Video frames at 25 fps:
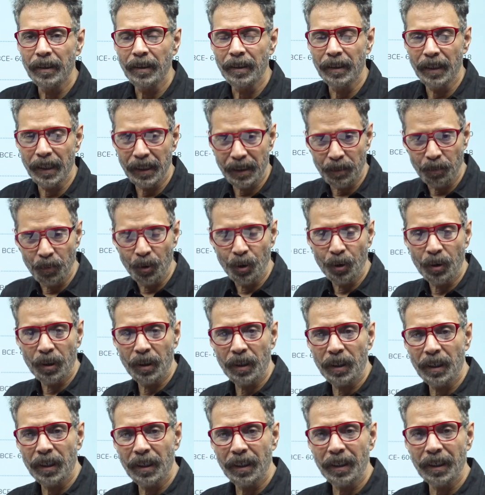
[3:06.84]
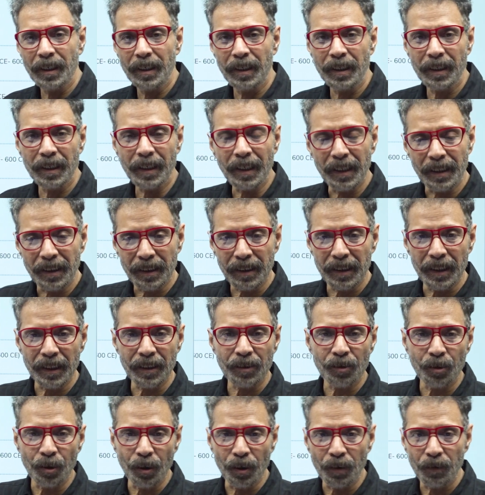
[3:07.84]
This book
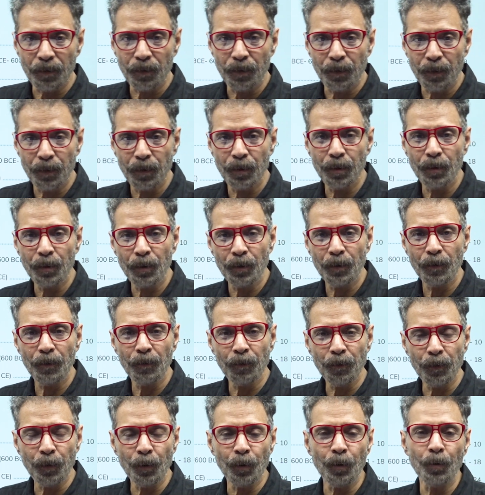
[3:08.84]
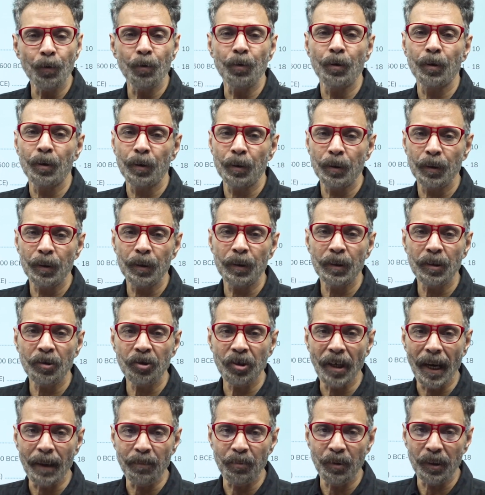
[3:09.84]
consists of 4
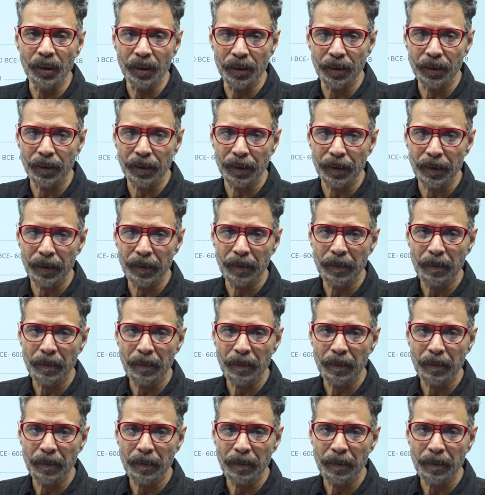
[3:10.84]
chapters.